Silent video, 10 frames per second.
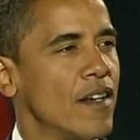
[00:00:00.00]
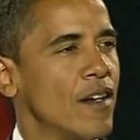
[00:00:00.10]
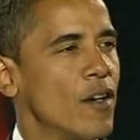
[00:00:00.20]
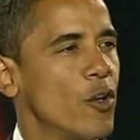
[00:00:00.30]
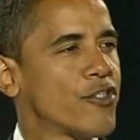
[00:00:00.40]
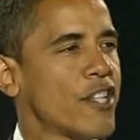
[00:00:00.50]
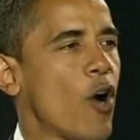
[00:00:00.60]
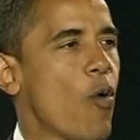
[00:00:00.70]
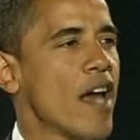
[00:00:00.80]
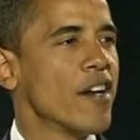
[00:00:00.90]
who still
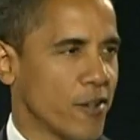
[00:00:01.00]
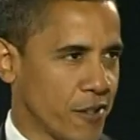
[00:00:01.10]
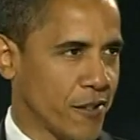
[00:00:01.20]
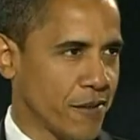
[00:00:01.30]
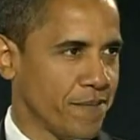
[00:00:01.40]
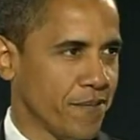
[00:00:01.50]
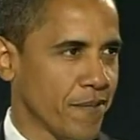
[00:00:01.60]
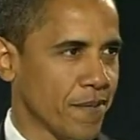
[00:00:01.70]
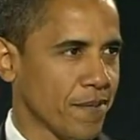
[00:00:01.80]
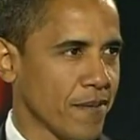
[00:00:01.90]
wonders
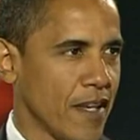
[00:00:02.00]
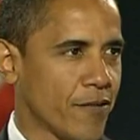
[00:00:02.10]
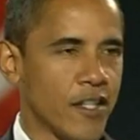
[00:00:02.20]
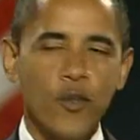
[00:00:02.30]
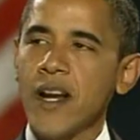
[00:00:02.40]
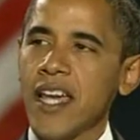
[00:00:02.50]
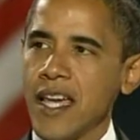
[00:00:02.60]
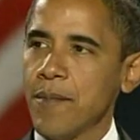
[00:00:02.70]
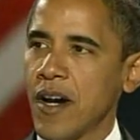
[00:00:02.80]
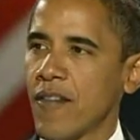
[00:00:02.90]
if the
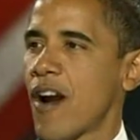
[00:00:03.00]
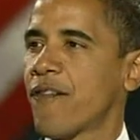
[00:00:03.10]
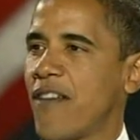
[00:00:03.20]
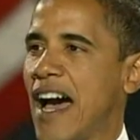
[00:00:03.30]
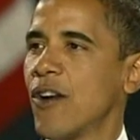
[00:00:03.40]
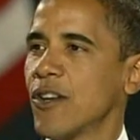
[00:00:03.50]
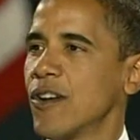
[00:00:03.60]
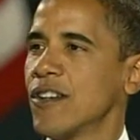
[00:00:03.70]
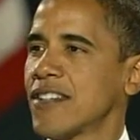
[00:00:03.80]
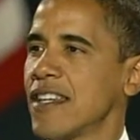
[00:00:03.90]
dream of our founders
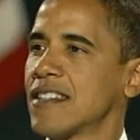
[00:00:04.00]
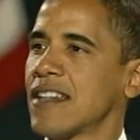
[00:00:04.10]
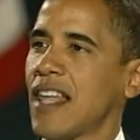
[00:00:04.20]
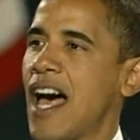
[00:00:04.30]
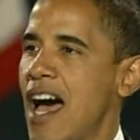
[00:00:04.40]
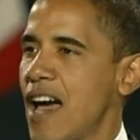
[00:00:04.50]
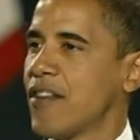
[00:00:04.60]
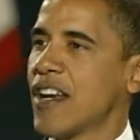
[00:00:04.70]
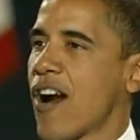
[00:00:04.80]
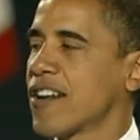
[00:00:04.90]
is alive in
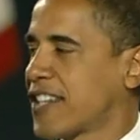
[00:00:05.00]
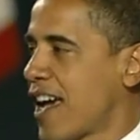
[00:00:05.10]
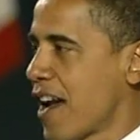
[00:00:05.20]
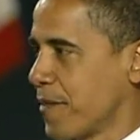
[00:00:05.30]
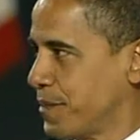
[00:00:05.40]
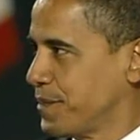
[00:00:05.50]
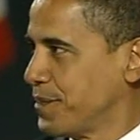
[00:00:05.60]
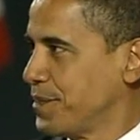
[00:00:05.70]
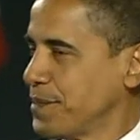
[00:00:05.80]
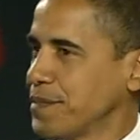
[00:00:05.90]
our time,
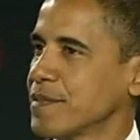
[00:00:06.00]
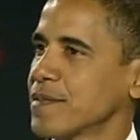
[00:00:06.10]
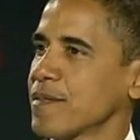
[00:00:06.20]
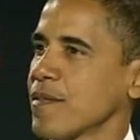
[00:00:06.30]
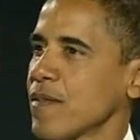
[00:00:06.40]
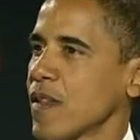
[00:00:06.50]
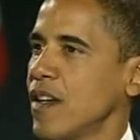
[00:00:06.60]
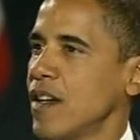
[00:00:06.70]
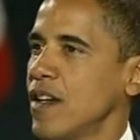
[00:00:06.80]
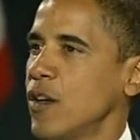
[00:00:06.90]

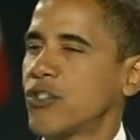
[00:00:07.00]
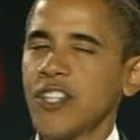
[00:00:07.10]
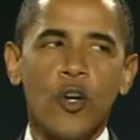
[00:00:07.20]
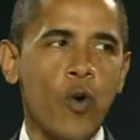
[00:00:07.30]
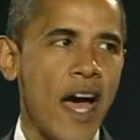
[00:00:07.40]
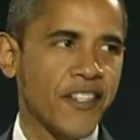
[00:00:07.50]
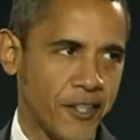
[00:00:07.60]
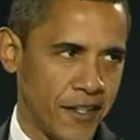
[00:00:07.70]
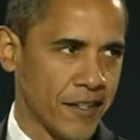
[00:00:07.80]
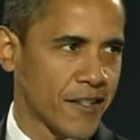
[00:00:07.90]
who still questions
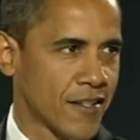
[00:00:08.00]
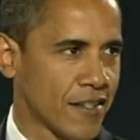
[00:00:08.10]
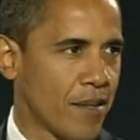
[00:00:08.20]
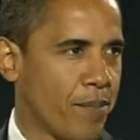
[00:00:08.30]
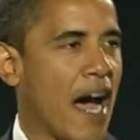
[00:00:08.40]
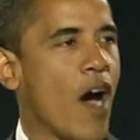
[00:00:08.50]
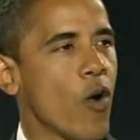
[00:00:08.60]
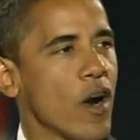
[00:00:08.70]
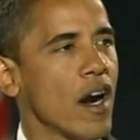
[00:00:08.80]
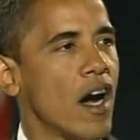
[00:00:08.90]
the
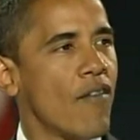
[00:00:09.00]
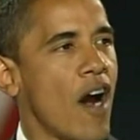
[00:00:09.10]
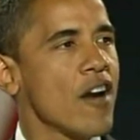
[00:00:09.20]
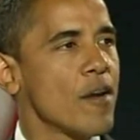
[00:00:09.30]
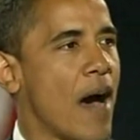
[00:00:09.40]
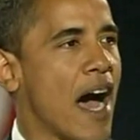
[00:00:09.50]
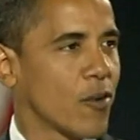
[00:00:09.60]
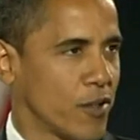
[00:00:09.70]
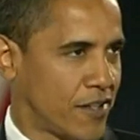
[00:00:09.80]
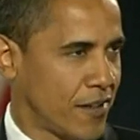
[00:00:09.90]
power of our
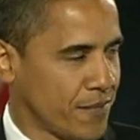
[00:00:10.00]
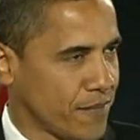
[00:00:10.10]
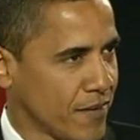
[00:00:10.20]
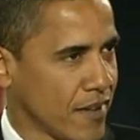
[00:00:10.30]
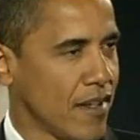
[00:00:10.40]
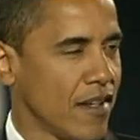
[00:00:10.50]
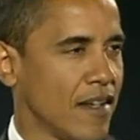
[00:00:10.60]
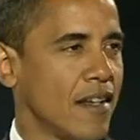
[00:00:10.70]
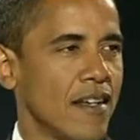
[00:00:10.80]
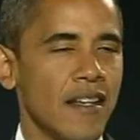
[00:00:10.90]
democracy,
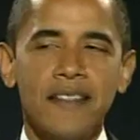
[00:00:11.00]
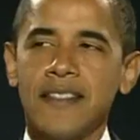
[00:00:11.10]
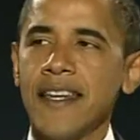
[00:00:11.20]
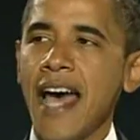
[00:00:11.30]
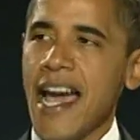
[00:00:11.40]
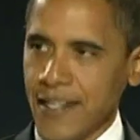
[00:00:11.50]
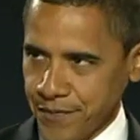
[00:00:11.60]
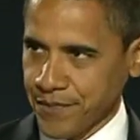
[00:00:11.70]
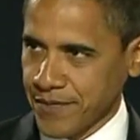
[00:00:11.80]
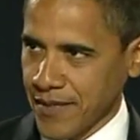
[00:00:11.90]

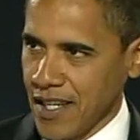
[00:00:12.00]
tonight is